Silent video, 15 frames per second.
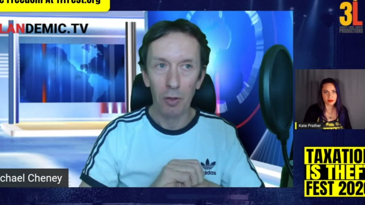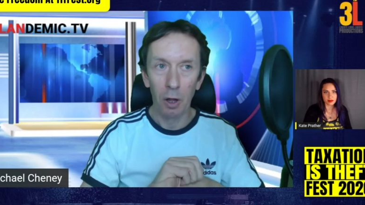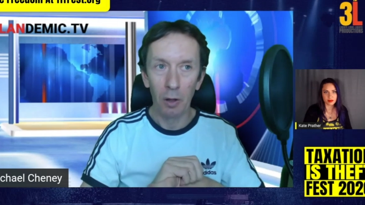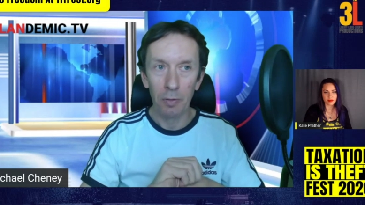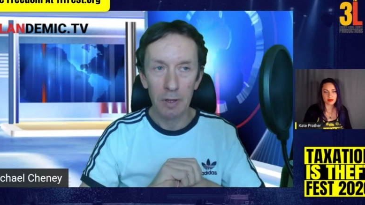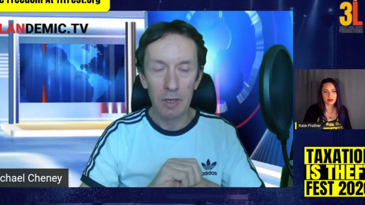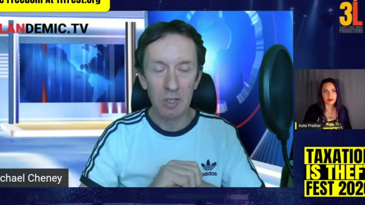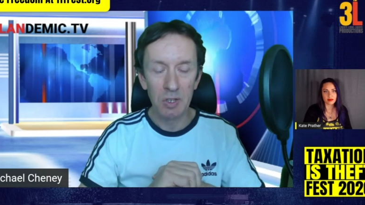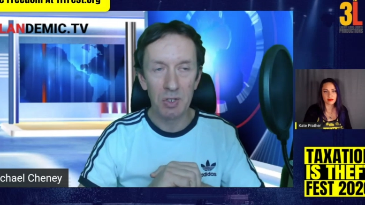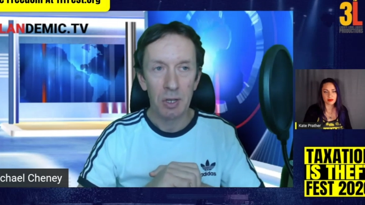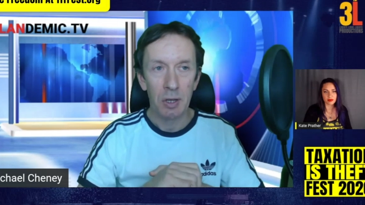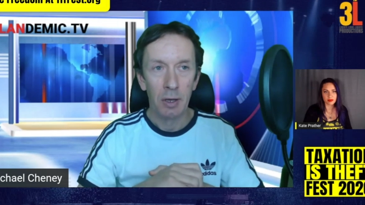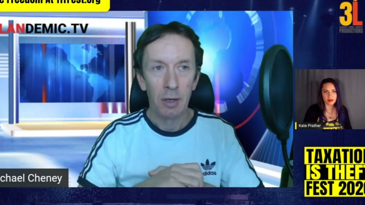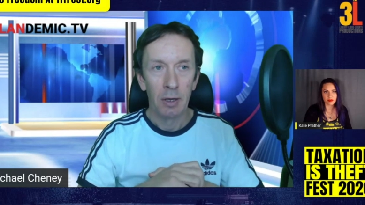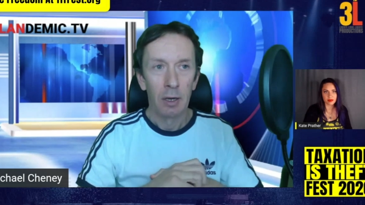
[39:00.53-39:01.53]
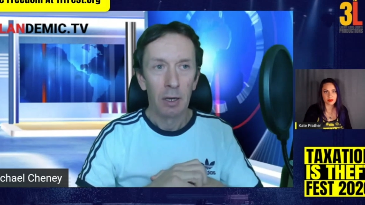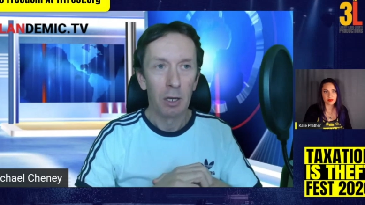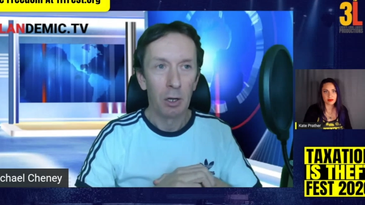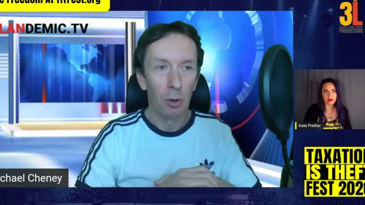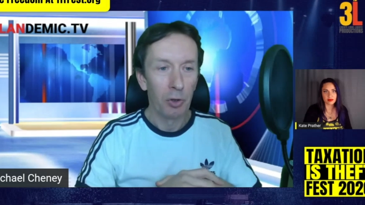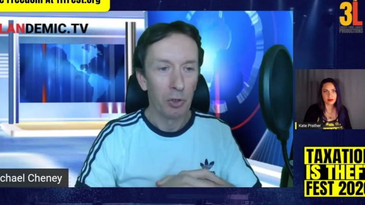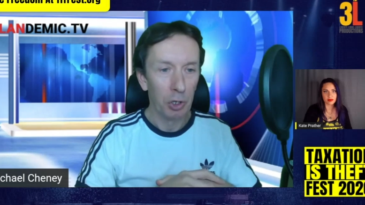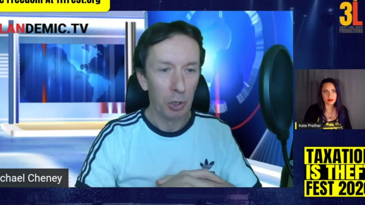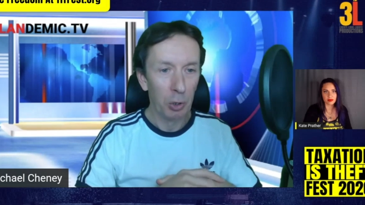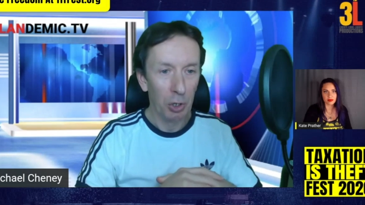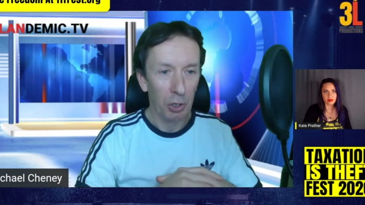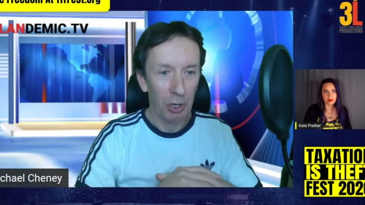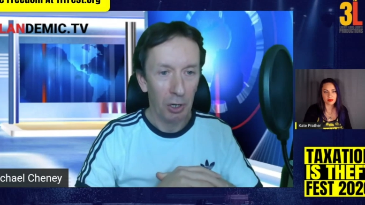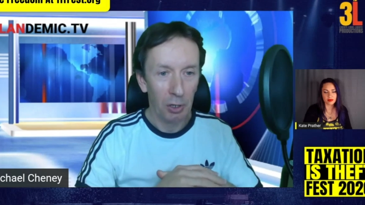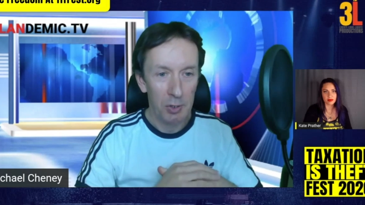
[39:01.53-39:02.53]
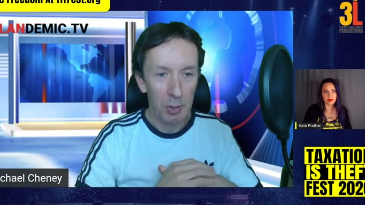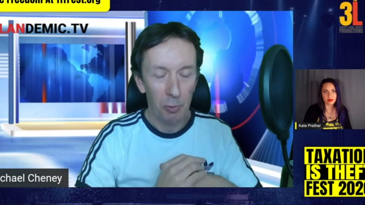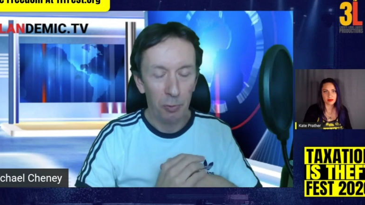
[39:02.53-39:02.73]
And these, the do-gooder sort